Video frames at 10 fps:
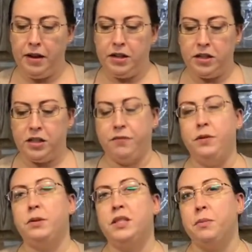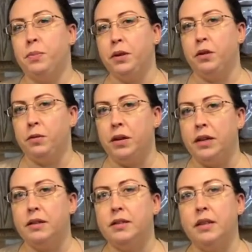just a few simple
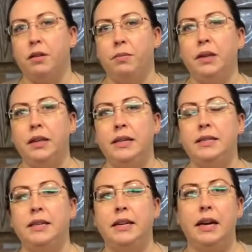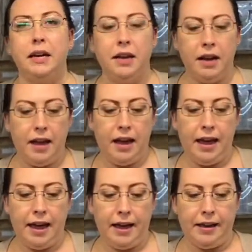ingredients that are really easy to get,
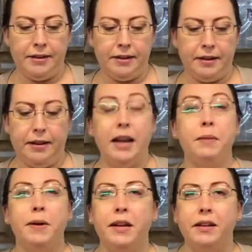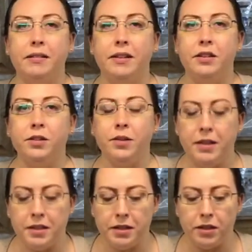and anybody can do
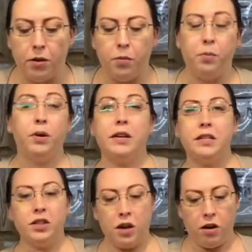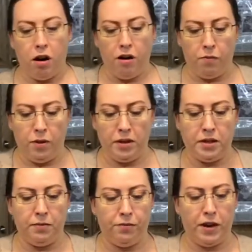this. So we're going to start off with
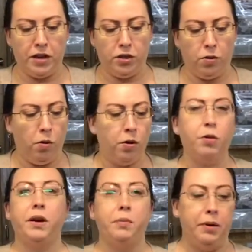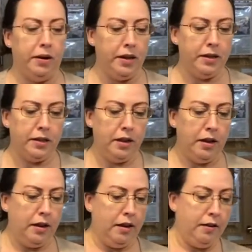some fresh whole cranberries.
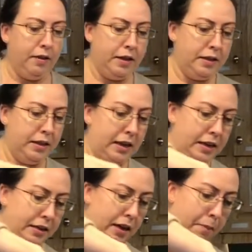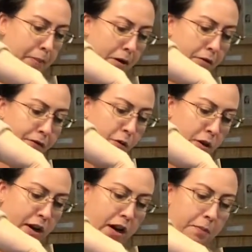This is about
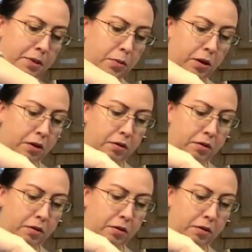4 cups worth.